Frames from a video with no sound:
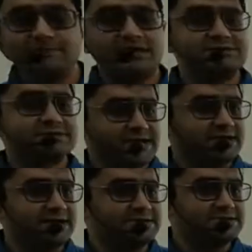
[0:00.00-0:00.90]
state
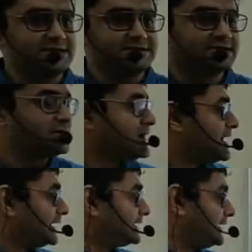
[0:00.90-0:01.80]
legislature,
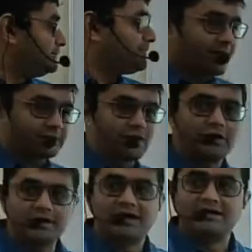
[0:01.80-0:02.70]
and the impact
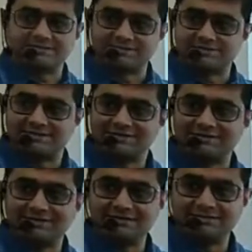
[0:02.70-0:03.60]
on us,
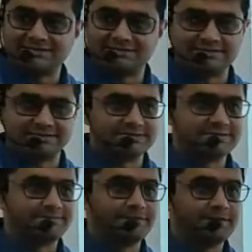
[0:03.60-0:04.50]
the citizens.
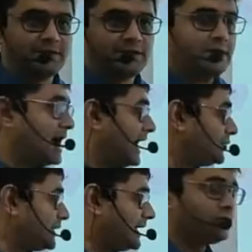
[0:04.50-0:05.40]
I
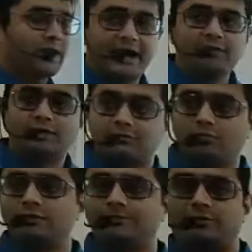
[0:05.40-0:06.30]
would like to add one
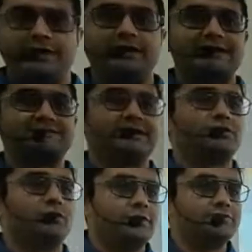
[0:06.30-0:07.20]
more point. As I
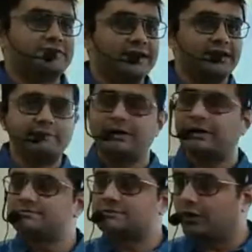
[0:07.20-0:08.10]
told you, center
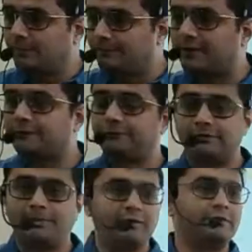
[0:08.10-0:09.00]
becomes all
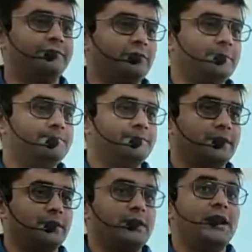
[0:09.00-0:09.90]
powerful.
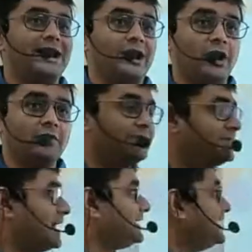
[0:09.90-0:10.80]
Along with that,